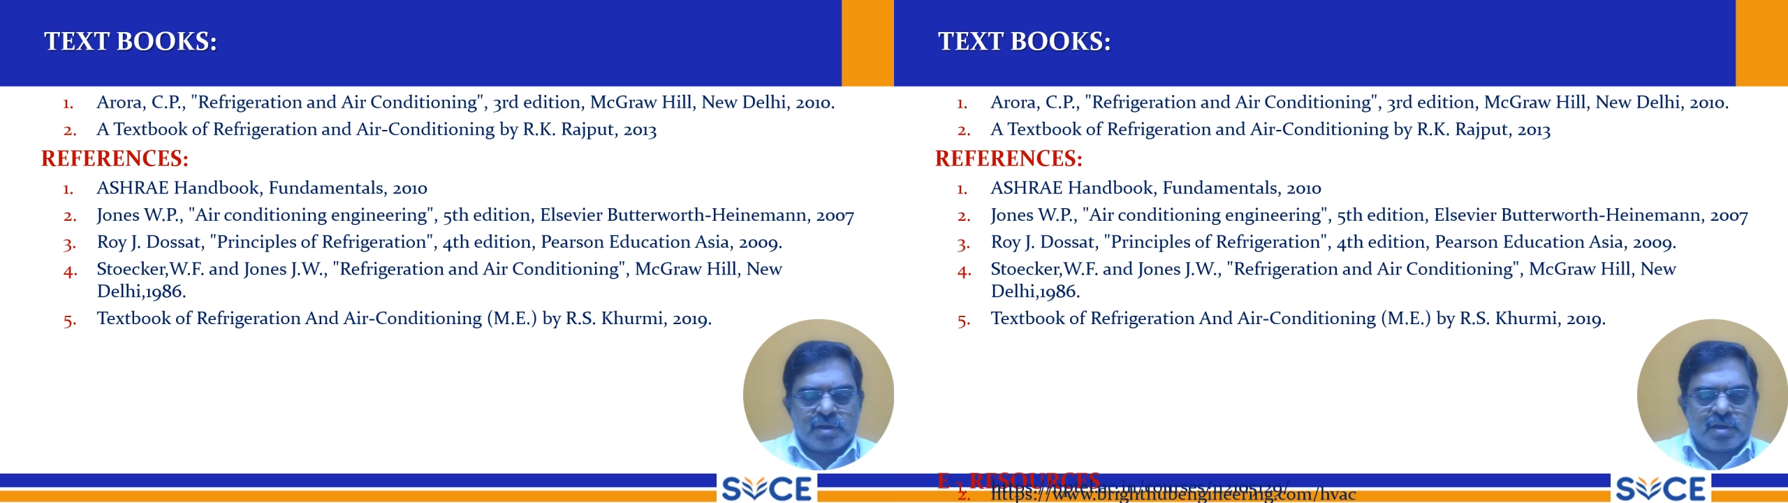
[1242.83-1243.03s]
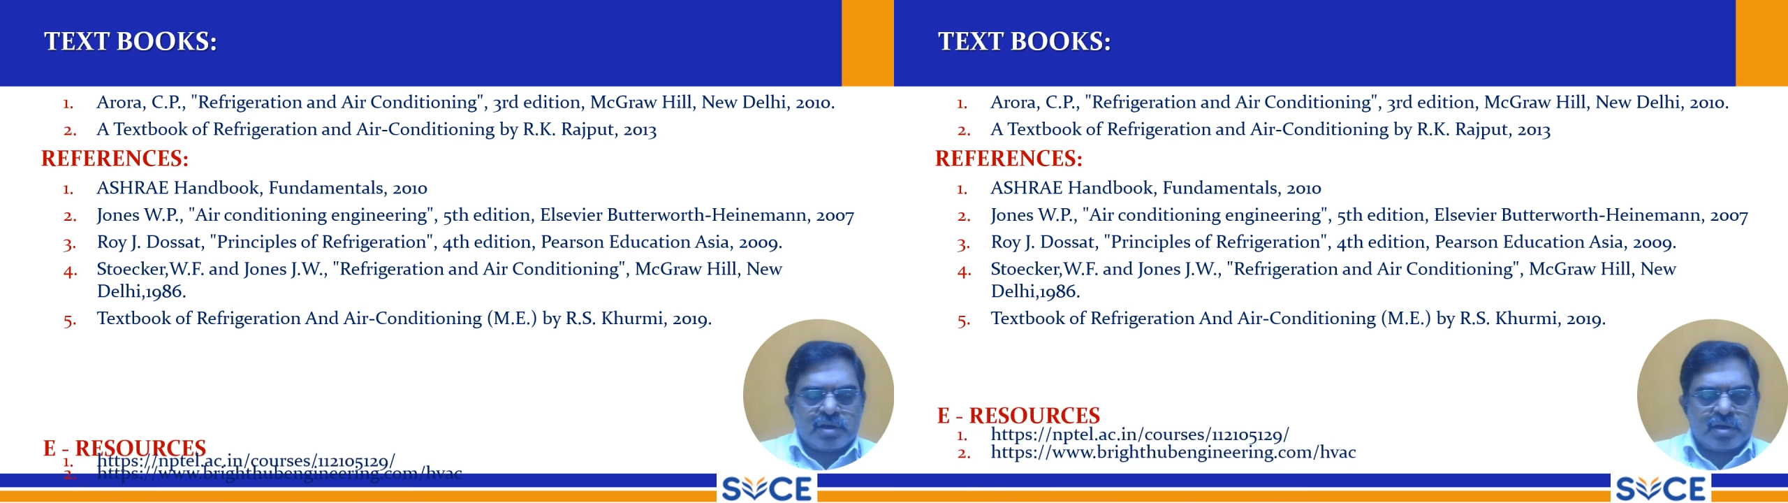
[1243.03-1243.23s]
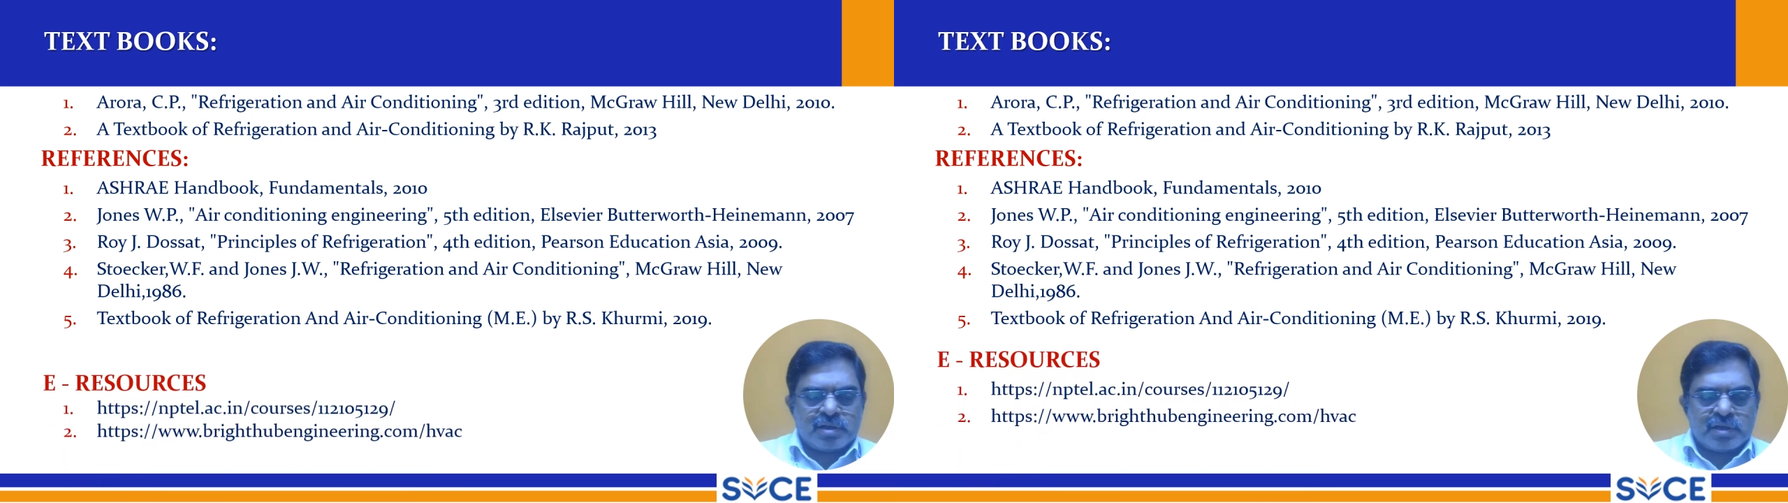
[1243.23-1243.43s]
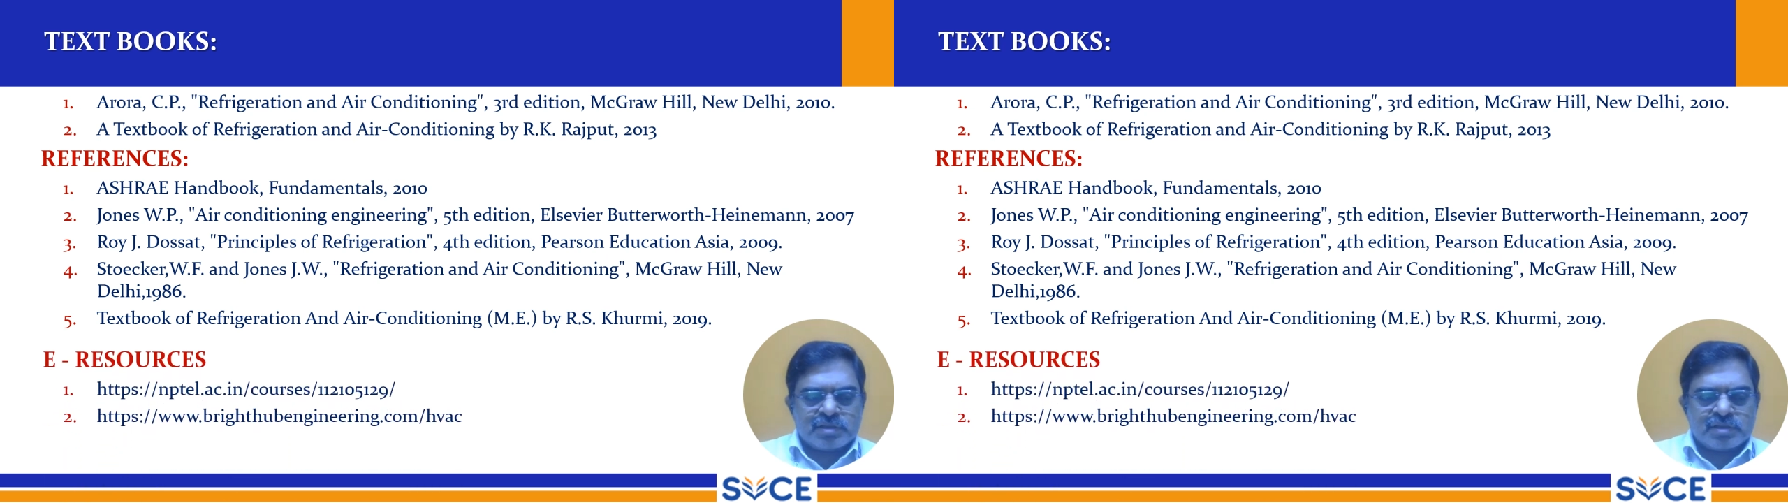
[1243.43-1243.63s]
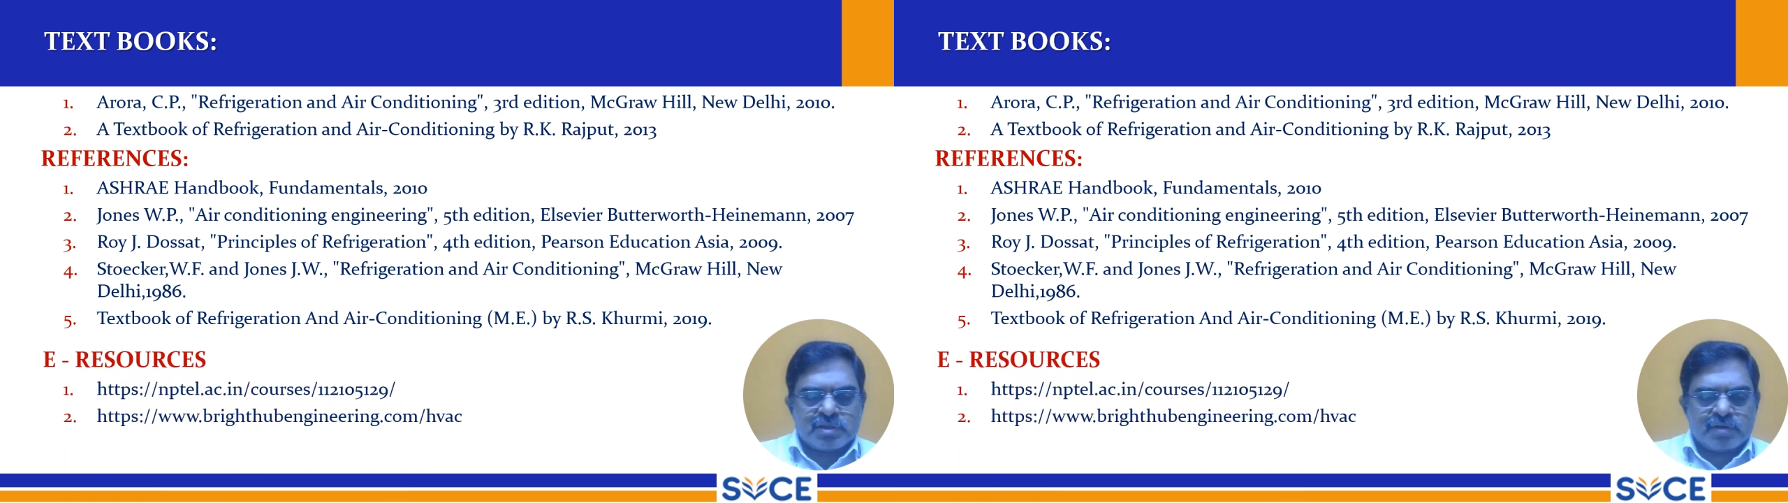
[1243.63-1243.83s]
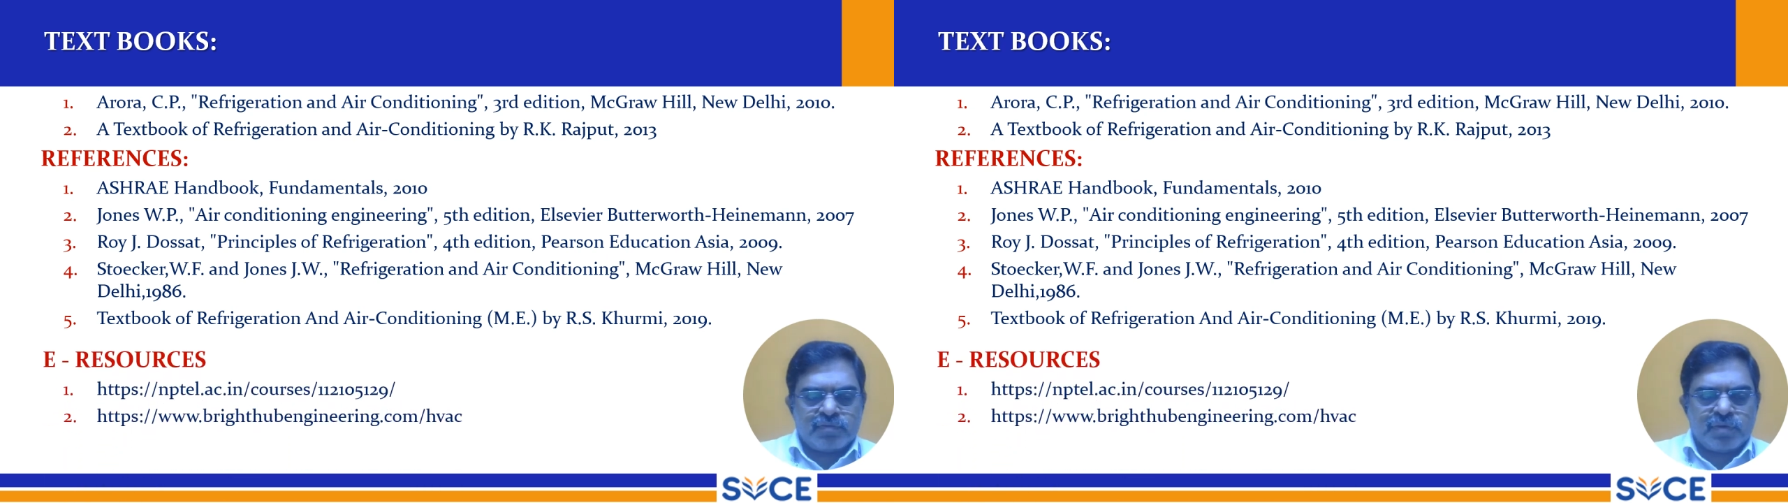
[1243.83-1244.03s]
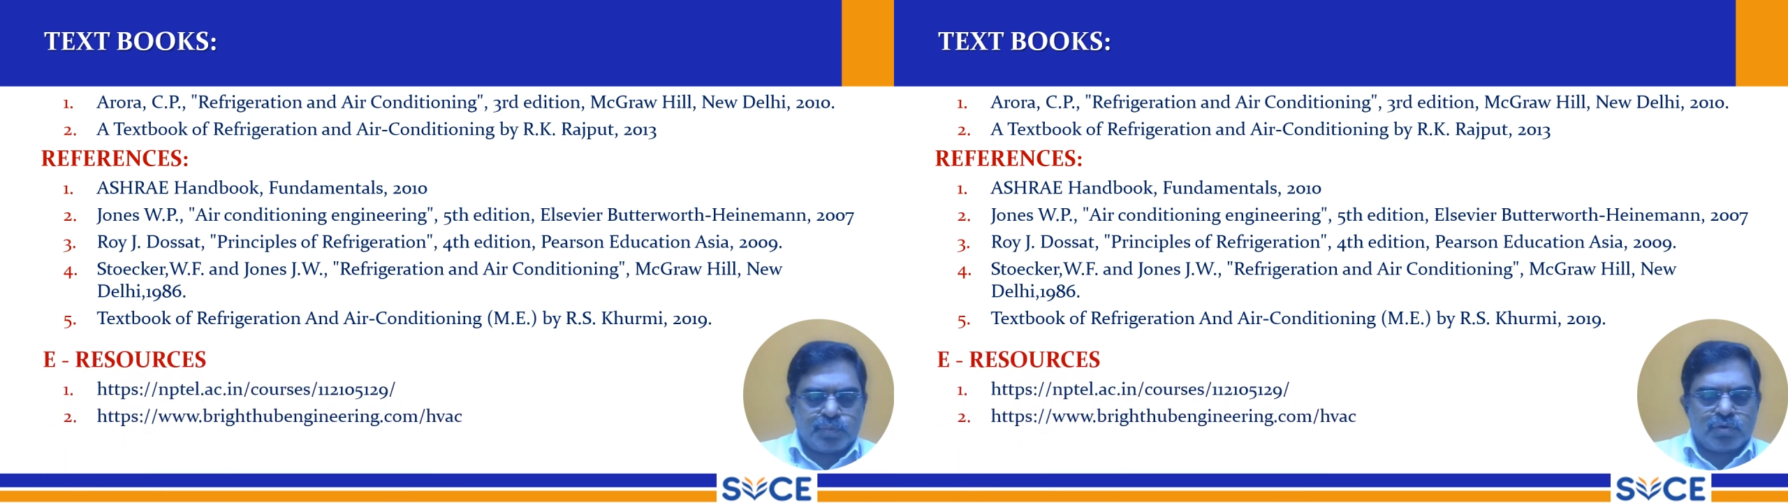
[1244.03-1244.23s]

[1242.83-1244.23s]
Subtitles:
that is web